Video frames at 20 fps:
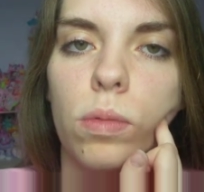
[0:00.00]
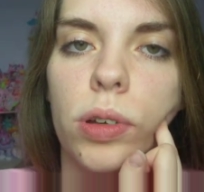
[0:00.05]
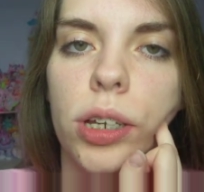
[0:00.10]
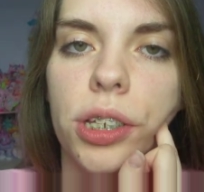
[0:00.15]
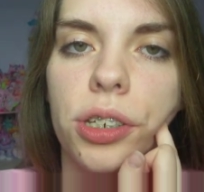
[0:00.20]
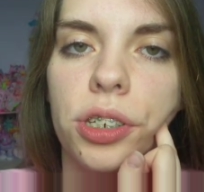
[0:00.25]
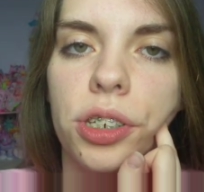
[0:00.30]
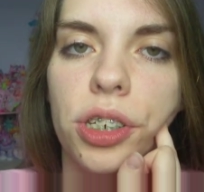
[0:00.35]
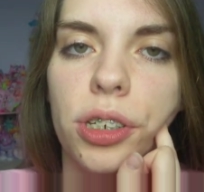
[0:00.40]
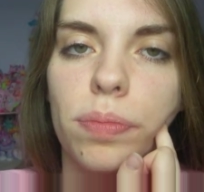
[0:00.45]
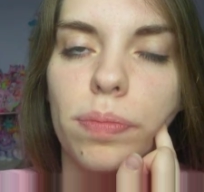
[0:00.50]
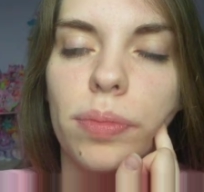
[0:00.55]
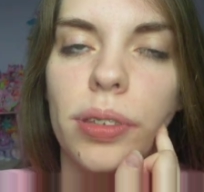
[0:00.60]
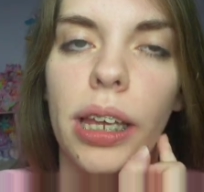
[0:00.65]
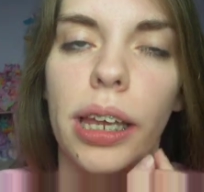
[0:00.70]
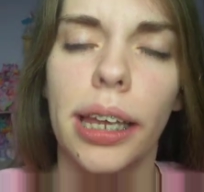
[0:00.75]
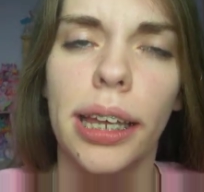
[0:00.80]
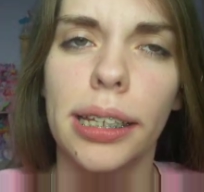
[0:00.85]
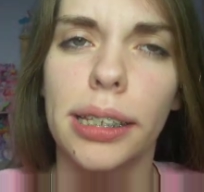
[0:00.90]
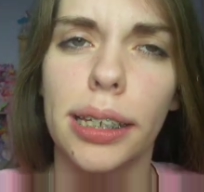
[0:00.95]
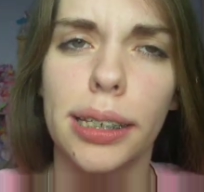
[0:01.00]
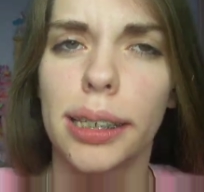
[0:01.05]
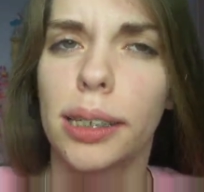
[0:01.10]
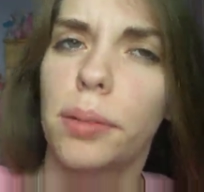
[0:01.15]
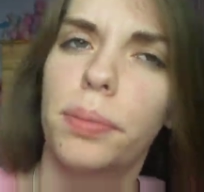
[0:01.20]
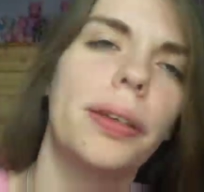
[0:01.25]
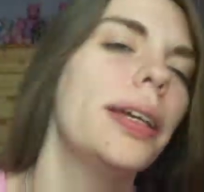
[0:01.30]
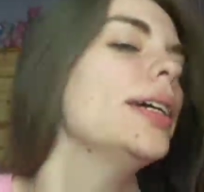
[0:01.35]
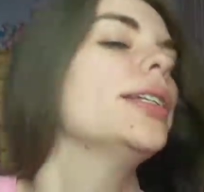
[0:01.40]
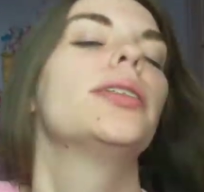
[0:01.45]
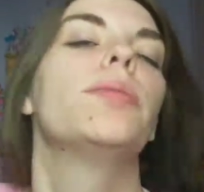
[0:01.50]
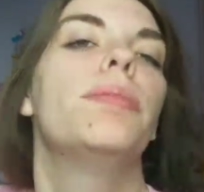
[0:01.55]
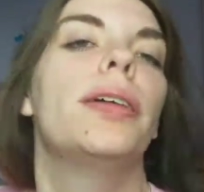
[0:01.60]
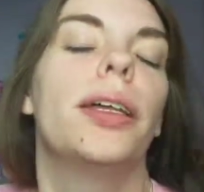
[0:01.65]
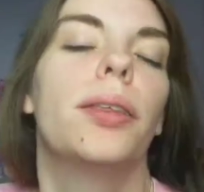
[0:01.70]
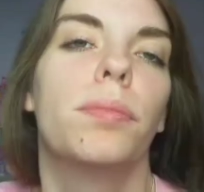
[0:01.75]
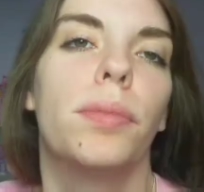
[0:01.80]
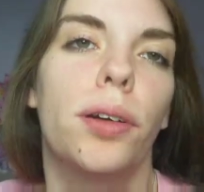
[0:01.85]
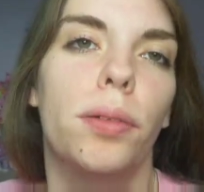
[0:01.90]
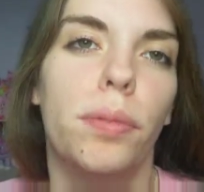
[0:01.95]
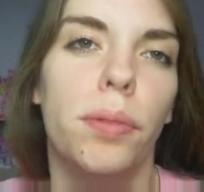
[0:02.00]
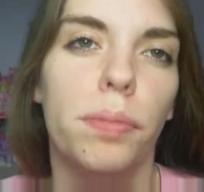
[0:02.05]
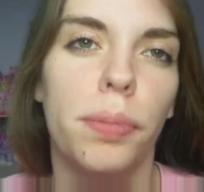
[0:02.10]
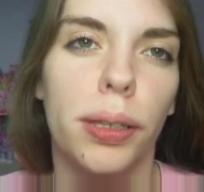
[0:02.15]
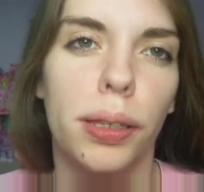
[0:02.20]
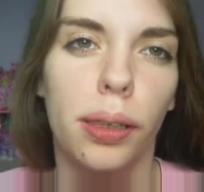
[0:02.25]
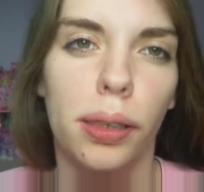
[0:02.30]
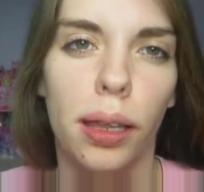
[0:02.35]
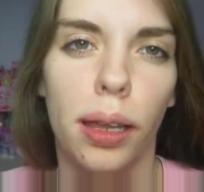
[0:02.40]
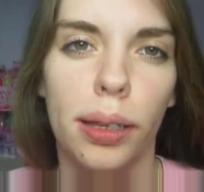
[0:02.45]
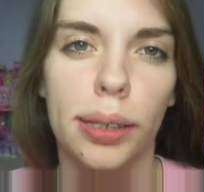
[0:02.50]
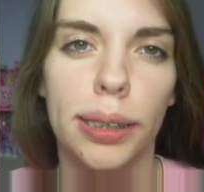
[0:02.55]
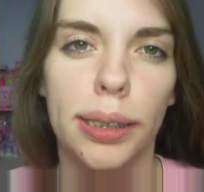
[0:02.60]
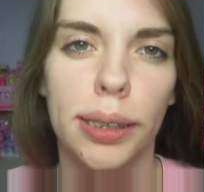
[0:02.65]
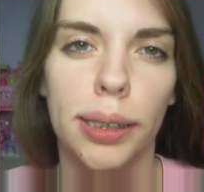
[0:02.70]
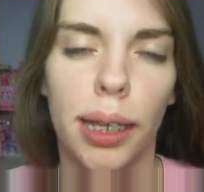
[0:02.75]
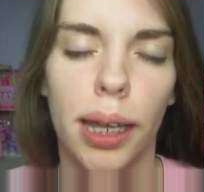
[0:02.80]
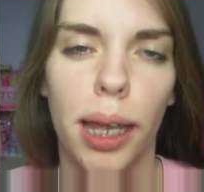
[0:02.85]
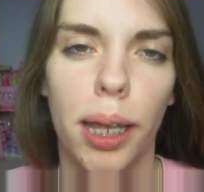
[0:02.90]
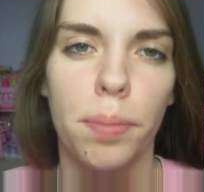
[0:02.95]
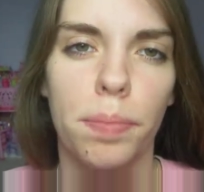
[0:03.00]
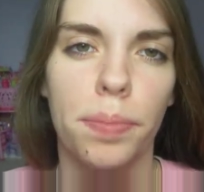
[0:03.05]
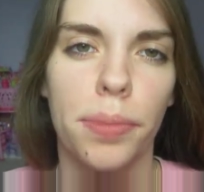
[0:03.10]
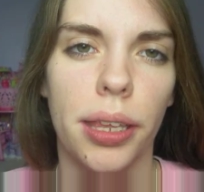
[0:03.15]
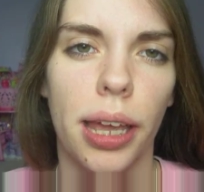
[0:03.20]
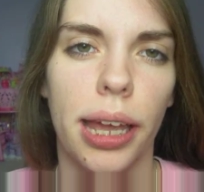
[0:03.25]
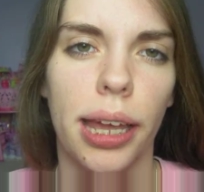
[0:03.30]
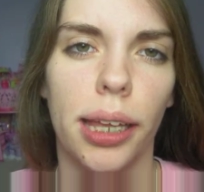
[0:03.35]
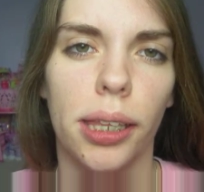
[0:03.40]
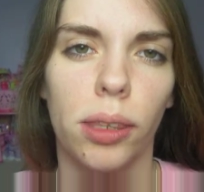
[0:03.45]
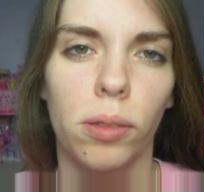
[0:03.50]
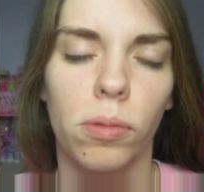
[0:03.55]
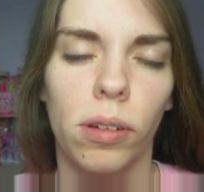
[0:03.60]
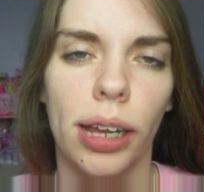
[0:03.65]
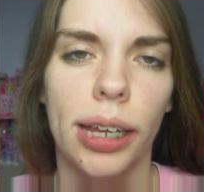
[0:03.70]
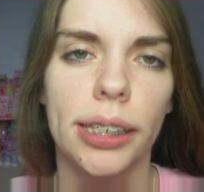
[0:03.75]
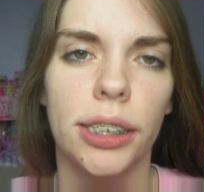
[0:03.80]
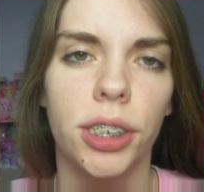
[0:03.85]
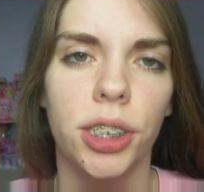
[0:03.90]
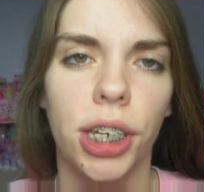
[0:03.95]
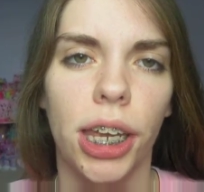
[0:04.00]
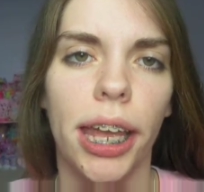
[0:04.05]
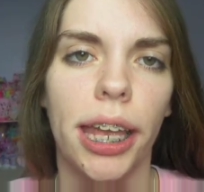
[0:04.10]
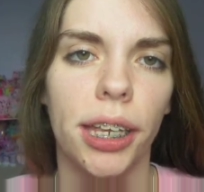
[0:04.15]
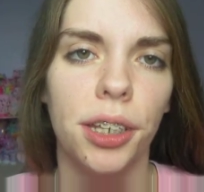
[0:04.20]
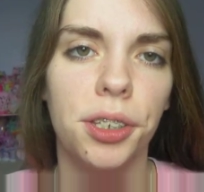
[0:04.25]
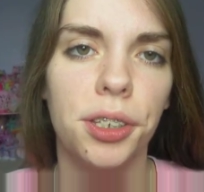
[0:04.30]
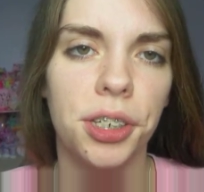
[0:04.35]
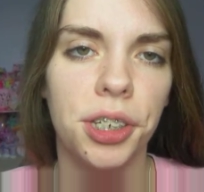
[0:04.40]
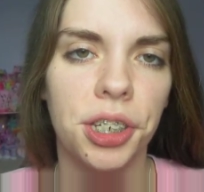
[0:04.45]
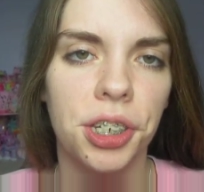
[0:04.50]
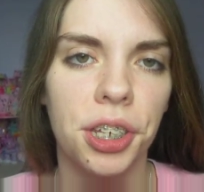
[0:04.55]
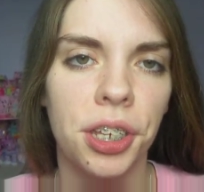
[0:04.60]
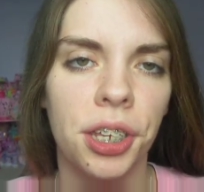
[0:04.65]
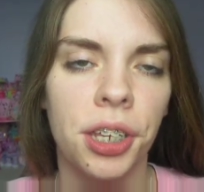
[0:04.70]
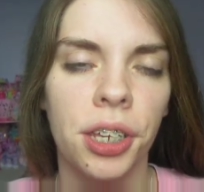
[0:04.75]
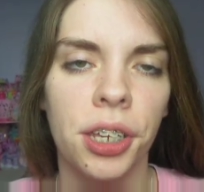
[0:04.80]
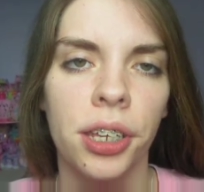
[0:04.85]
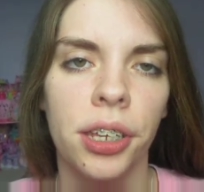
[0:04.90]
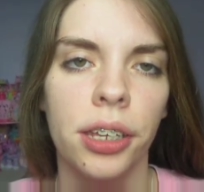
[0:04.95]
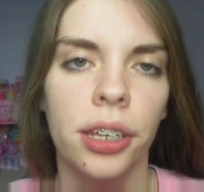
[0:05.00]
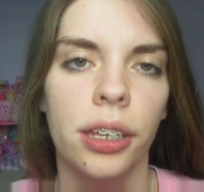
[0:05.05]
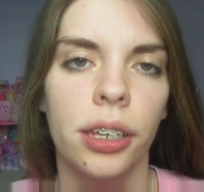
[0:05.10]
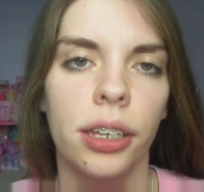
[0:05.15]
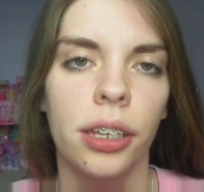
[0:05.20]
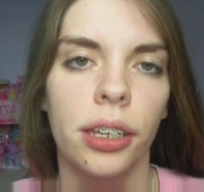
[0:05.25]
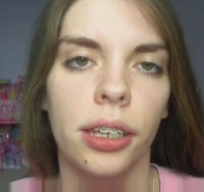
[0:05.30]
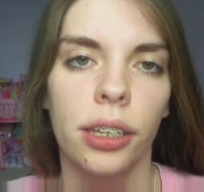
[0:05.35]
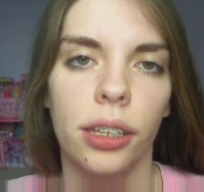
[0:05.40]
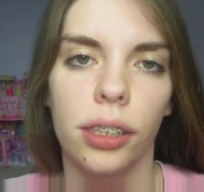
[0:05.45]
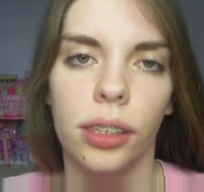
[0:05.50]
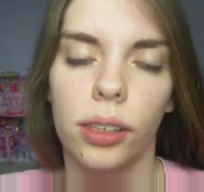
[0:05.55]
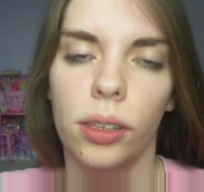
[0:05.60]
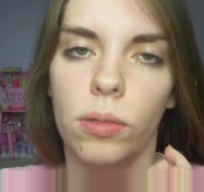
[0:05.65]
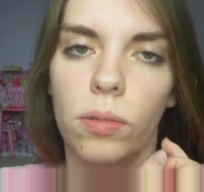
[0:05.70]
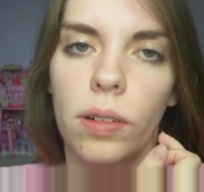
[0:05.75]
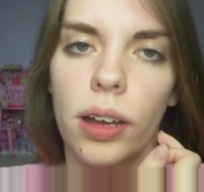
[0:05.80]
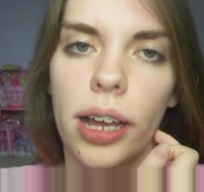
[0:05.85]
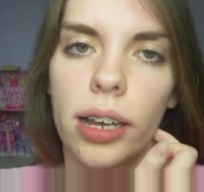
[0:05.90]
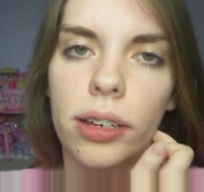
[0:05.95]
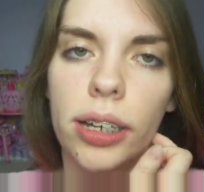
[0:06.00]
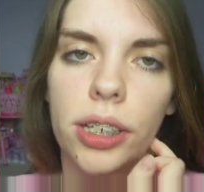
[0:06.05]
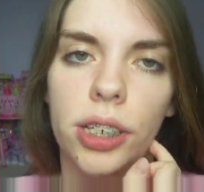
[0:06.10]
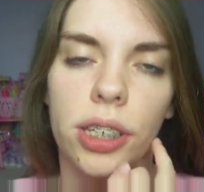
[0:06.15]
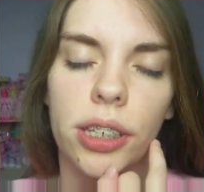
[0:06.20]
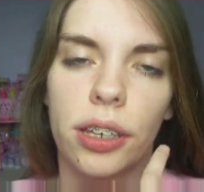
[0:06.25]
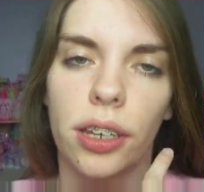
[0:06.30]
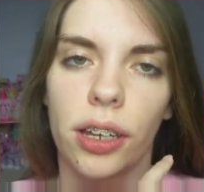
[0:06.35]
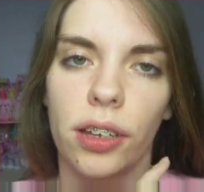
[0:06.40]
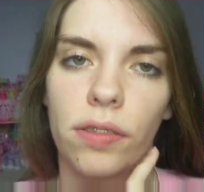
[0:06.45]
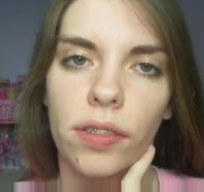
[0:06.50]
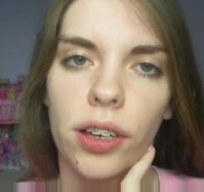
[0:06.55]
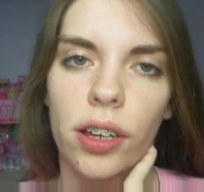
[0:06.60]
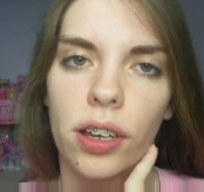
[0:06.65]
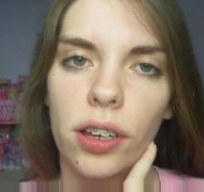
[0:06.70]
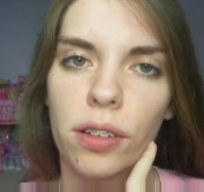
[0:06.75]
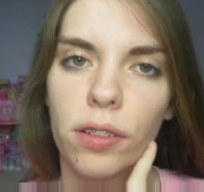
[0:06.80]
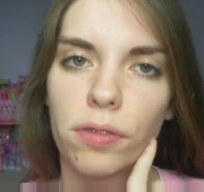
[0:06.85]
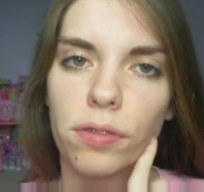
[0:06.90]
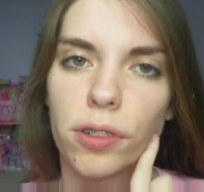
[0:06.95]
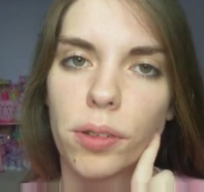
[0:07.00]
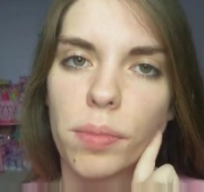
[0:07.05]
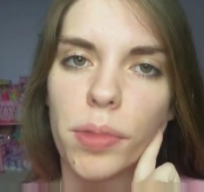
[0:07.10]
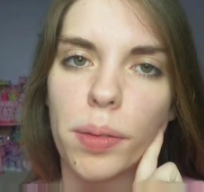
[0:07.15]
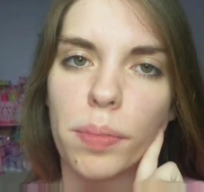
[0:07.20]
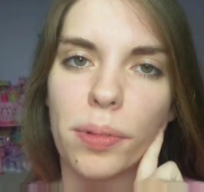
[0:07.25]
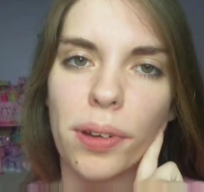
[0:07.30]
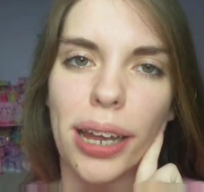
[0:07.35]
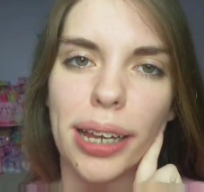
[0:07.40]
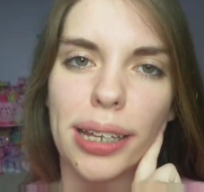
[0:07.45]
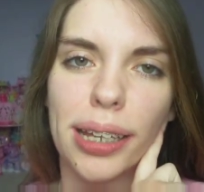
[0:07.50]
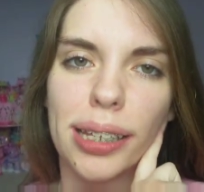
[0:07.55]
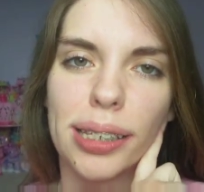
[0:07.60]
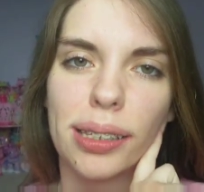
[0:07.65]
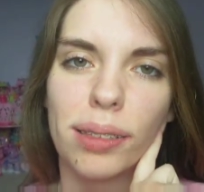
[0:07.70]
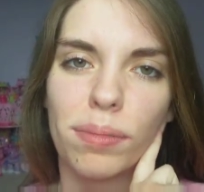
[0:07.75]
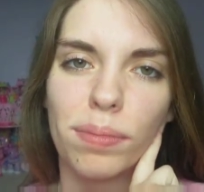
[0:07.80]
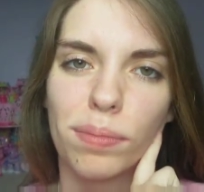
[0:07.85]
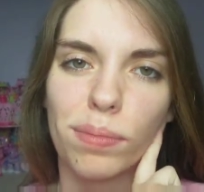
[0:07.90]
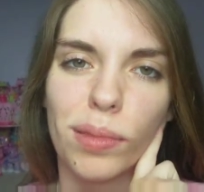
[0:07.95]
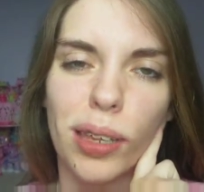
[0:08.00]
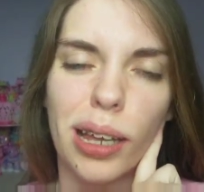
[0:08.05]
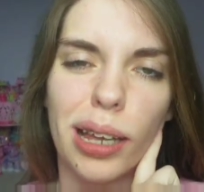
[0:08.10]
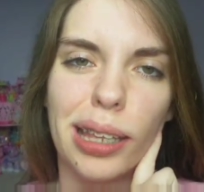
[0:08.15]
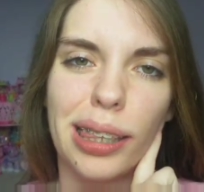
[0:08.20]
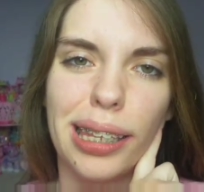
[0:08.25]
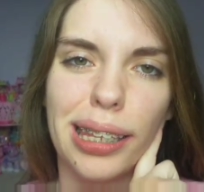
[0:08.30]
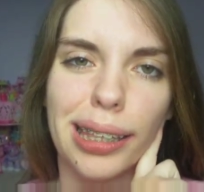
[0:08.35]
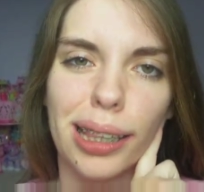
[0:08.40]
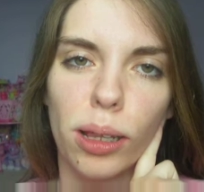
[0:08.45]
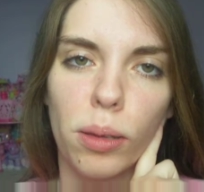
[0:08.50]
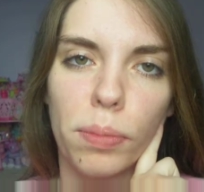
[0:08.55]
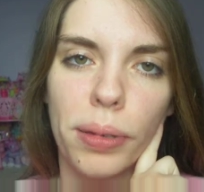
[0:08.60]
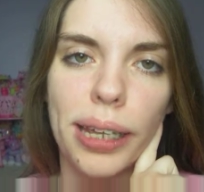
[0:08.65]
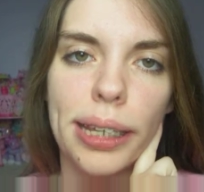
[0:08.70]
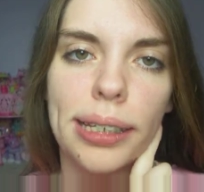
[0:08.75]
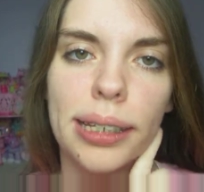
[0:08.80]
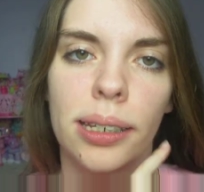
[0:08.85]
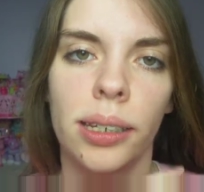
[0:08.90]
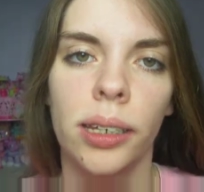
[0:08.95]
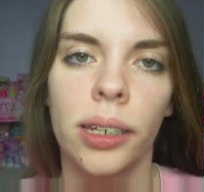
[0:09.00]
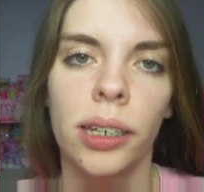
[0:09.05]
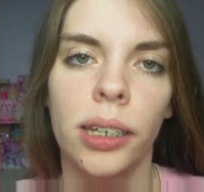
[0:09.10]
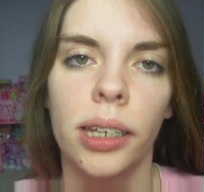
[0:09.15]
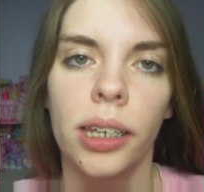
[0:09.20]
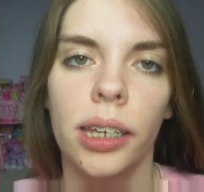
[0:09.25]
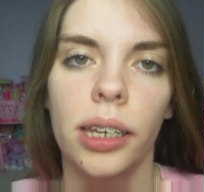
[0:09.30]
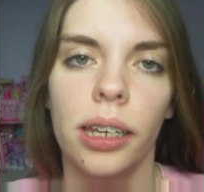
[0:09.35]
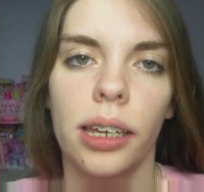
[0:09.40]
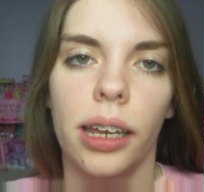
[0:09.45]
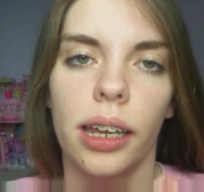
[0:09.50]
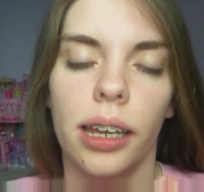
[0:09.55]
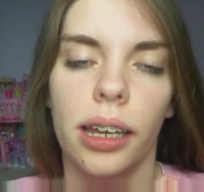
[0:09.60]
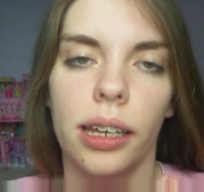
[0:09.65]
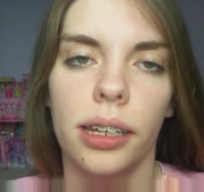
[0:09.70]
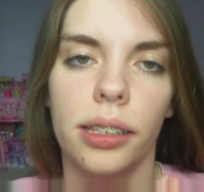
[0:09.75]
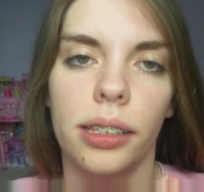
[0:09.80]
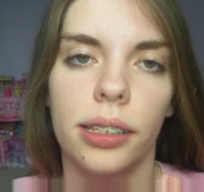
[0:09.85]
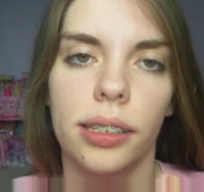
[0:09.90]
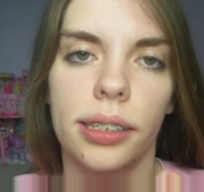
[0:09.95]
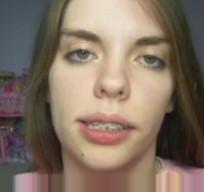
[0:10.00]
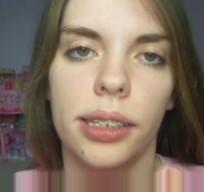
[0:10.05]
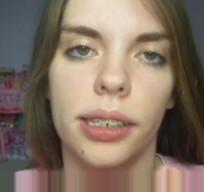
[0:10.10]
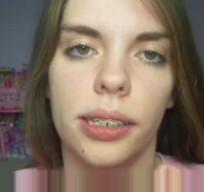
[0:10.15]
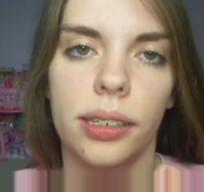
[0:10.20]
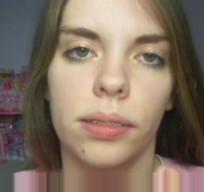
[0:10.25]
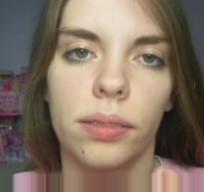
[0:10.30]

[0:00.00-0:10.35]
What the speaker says: which it doesn't appear to be at the moment, but the last time I had the wires changed, the wire actually overhung from the bracket a little bit, and